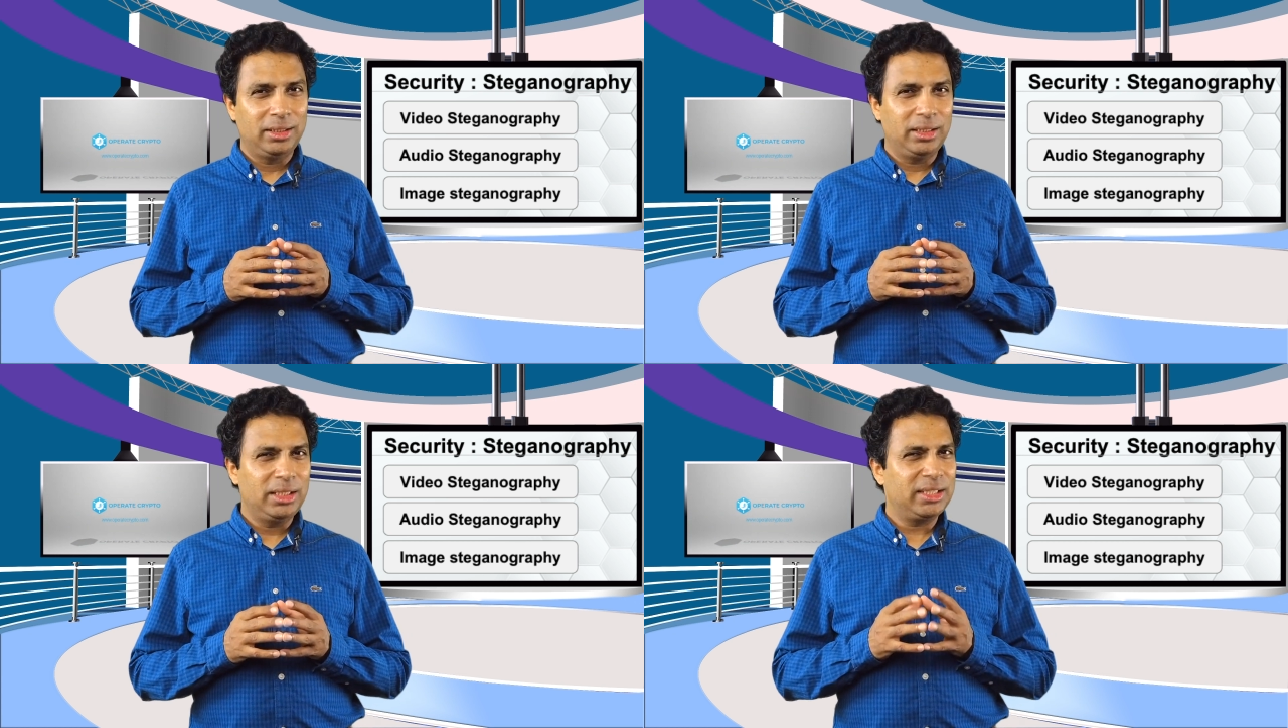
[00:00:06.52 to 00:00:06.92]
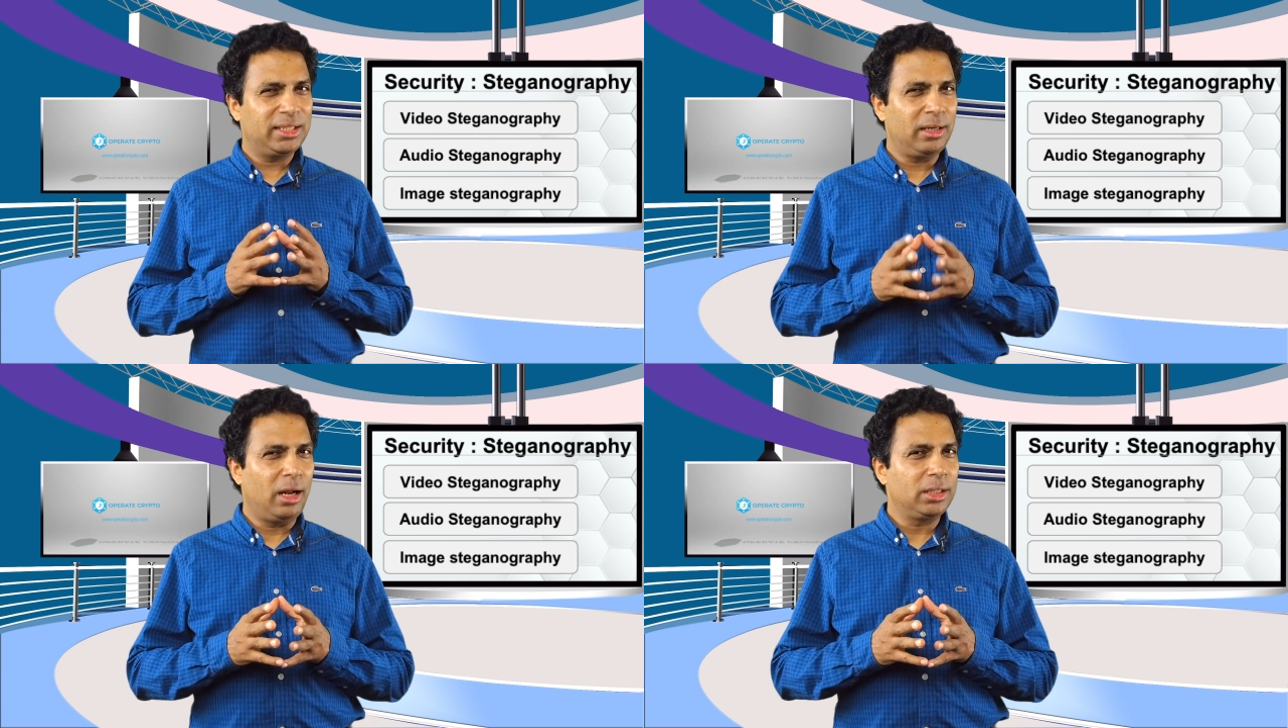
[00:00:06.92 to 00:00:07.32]
Is it
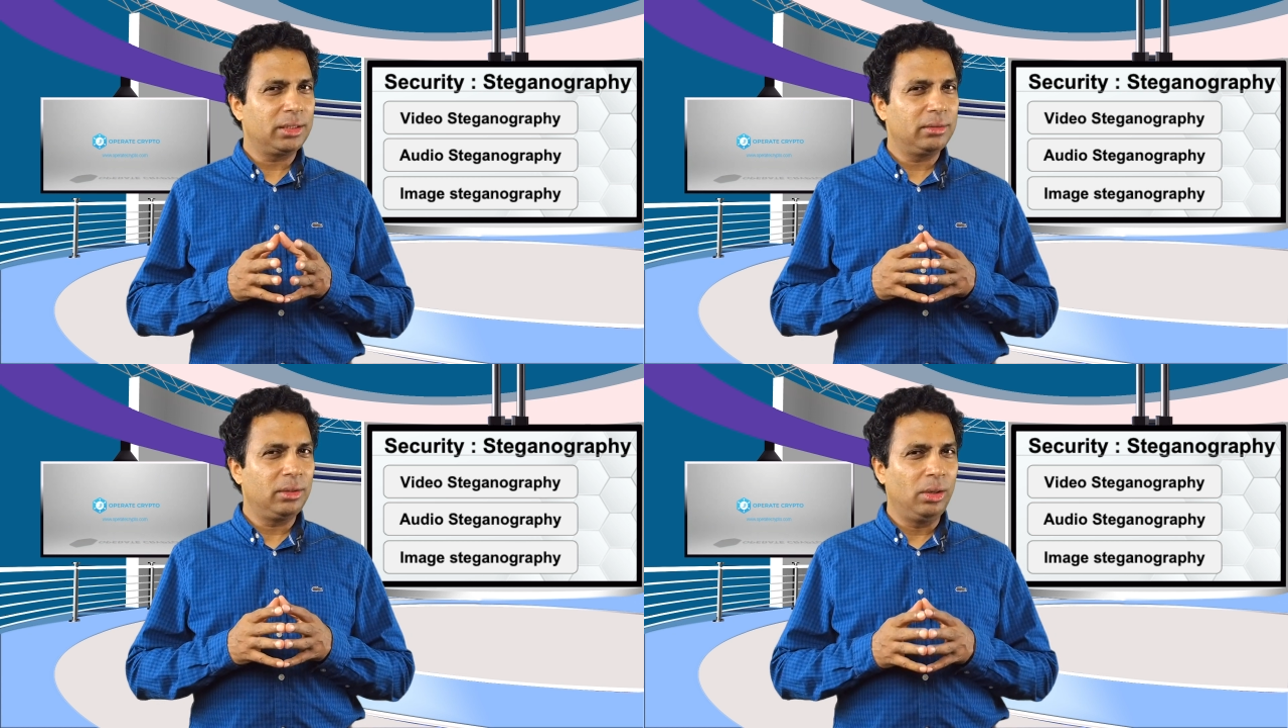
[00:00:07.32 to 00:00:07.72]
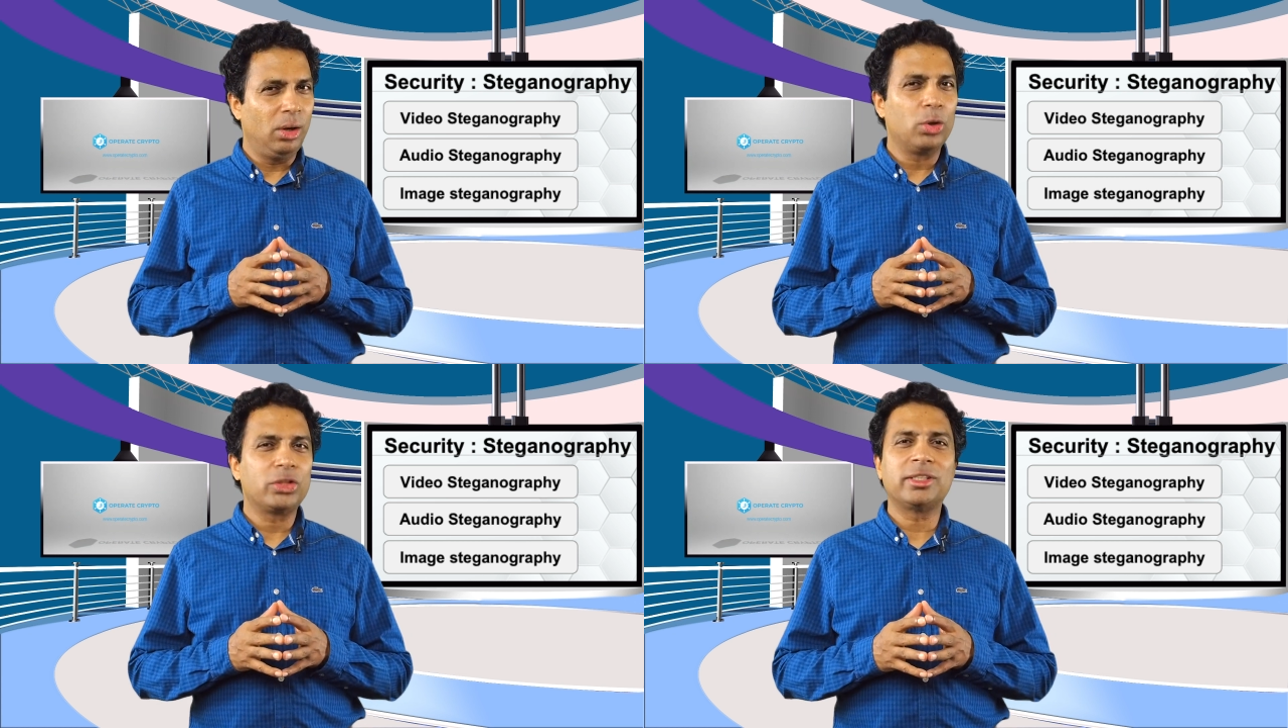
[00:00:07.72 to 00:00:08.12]
an art
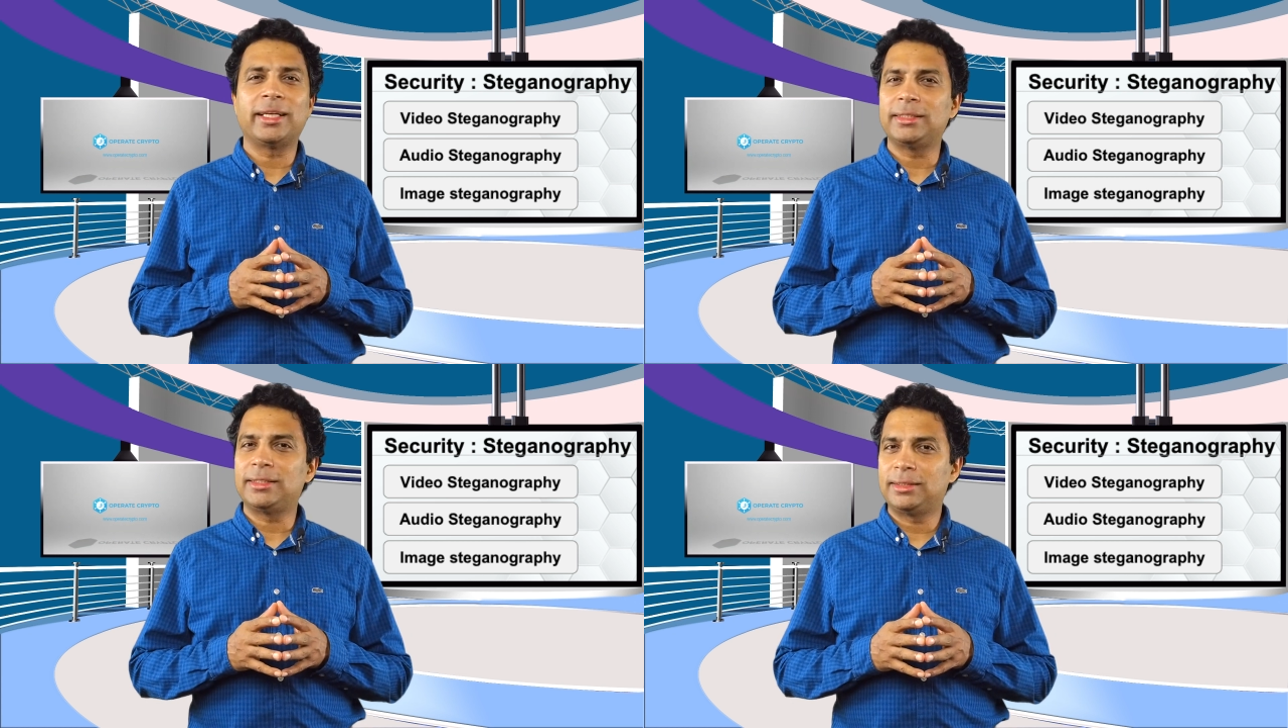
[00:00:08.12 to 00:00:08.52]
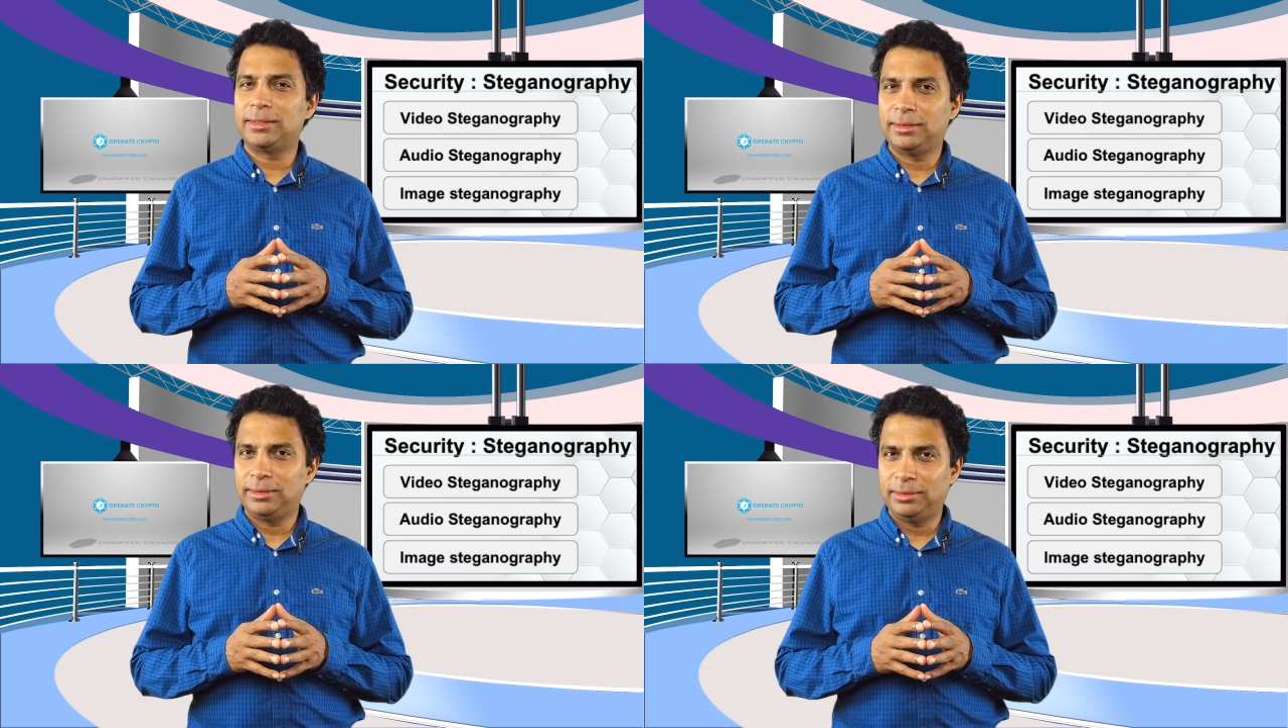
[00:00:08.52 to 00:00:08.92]
or science?
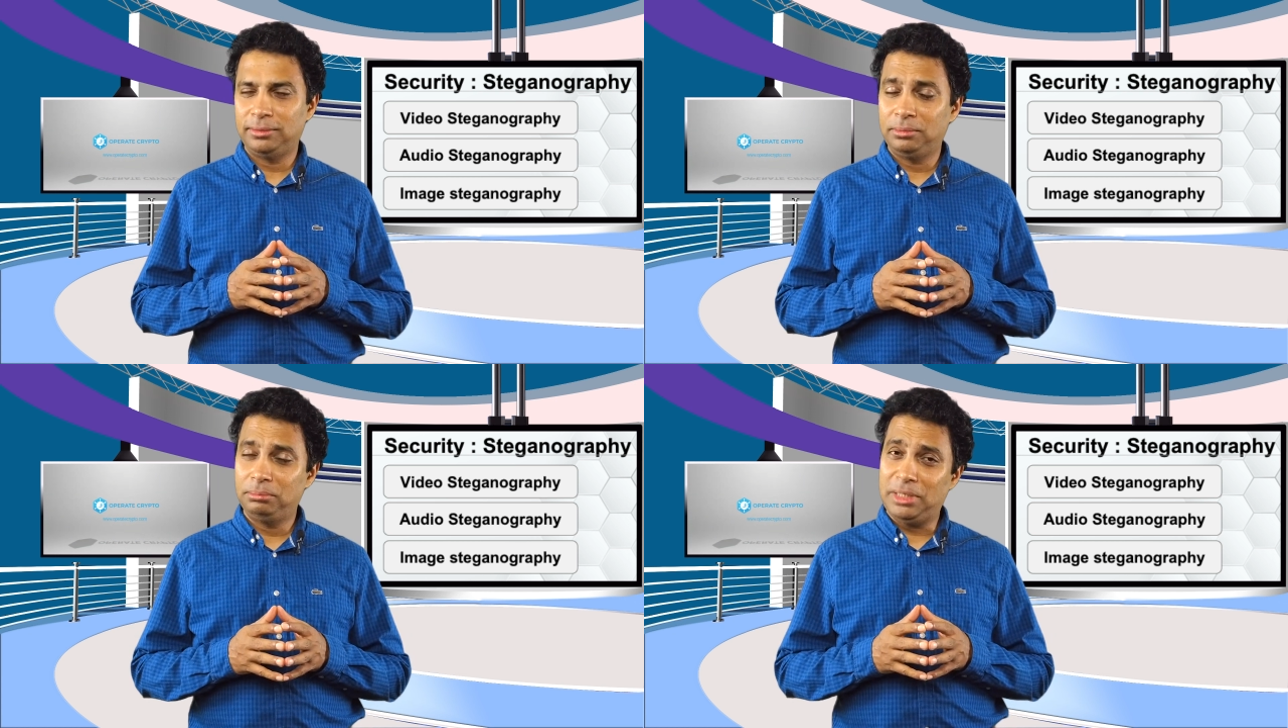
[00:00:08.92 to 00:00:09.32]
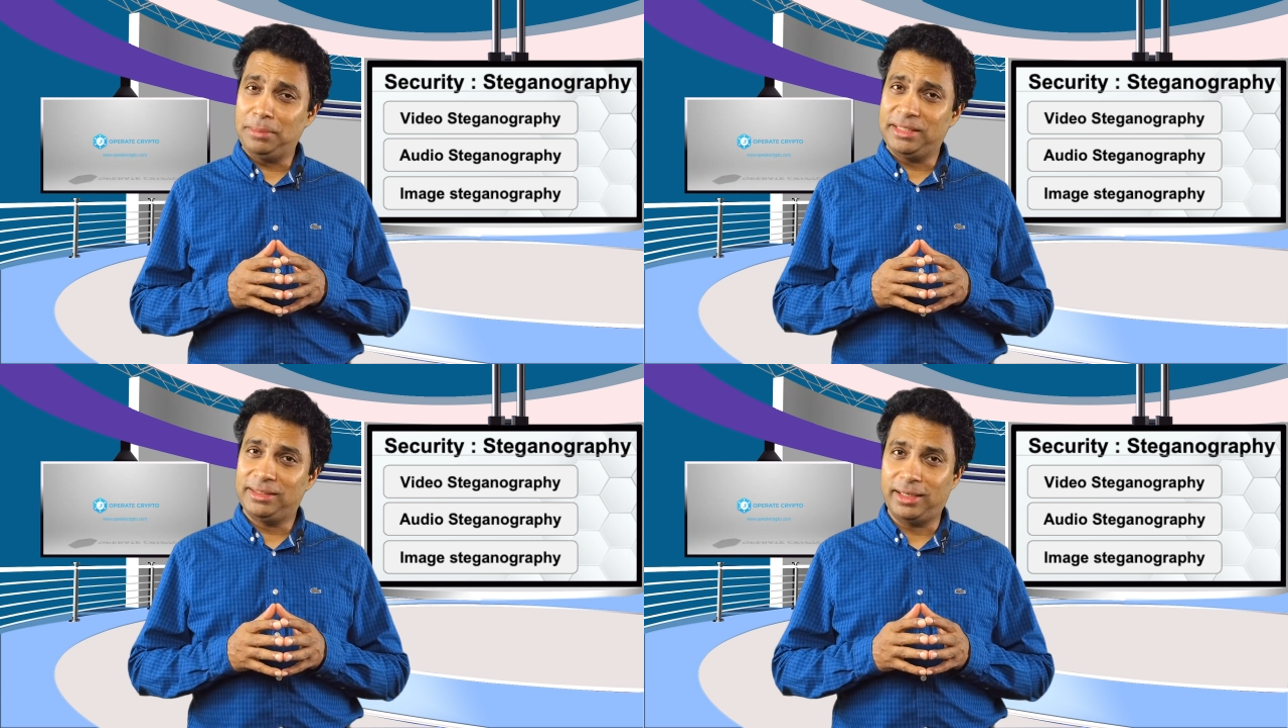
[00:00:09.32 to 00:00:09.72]

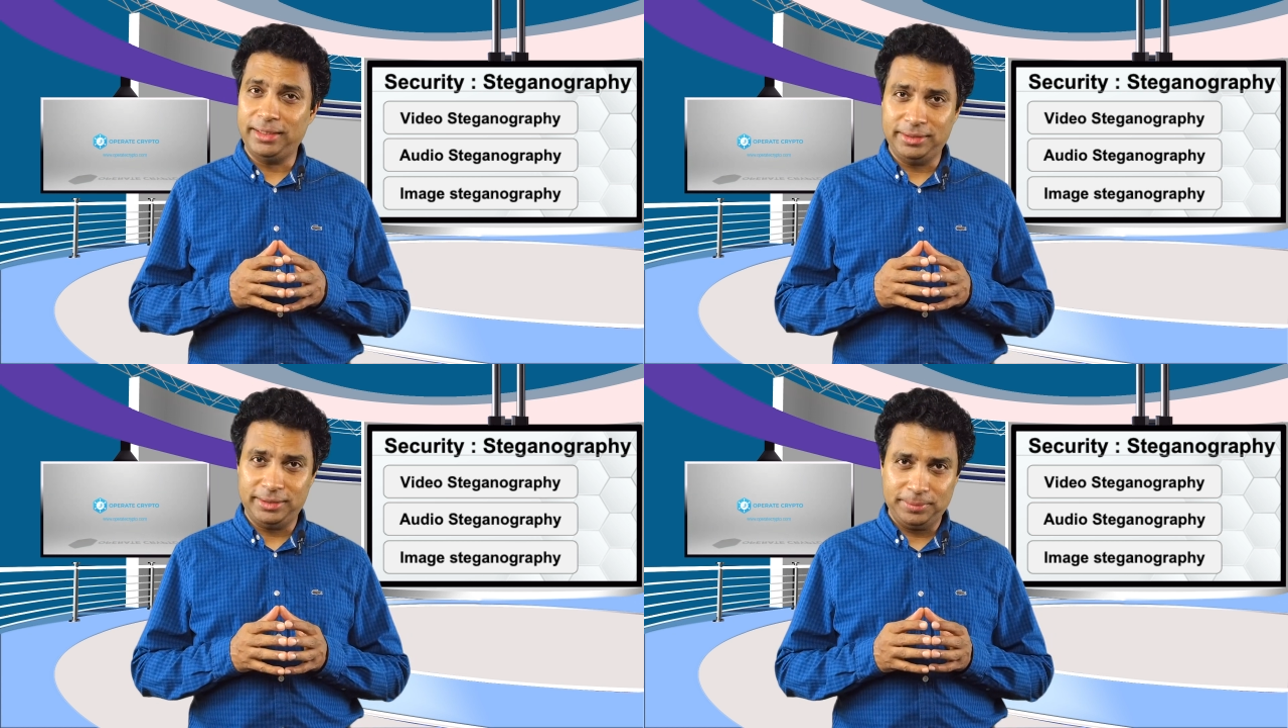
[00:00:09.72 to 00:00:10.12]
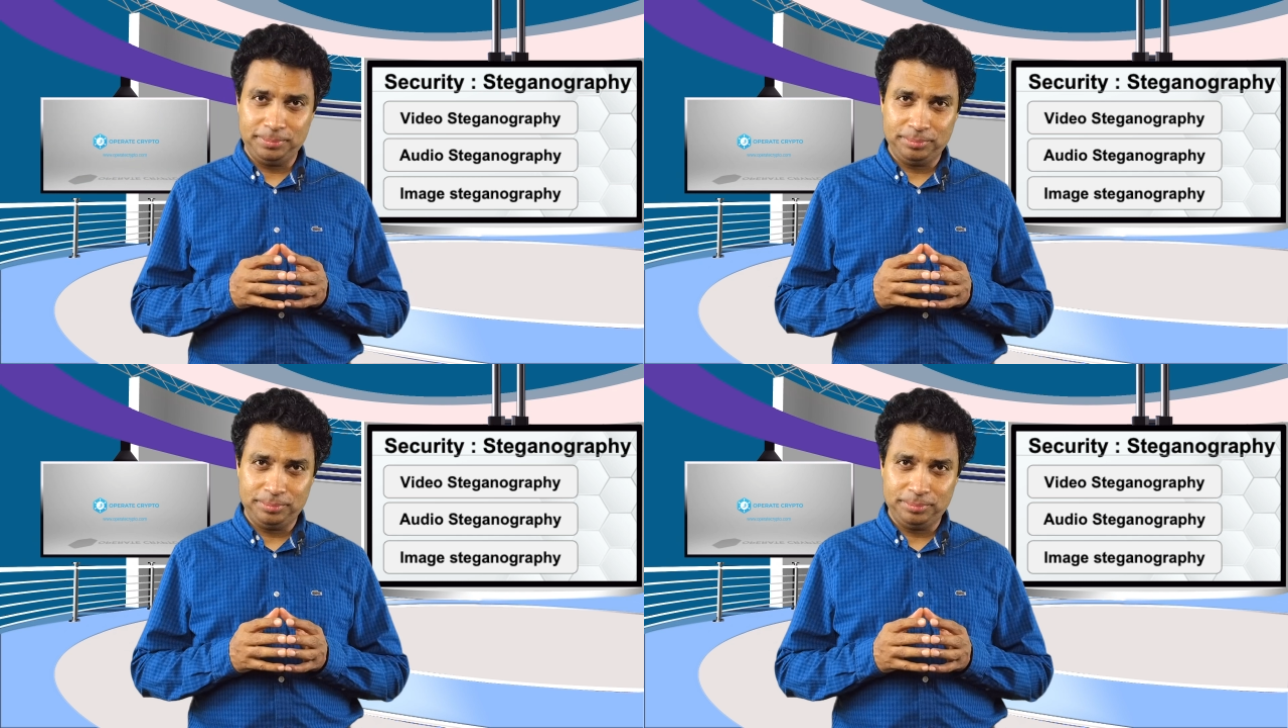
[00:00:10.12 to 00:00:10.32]
Maybe science.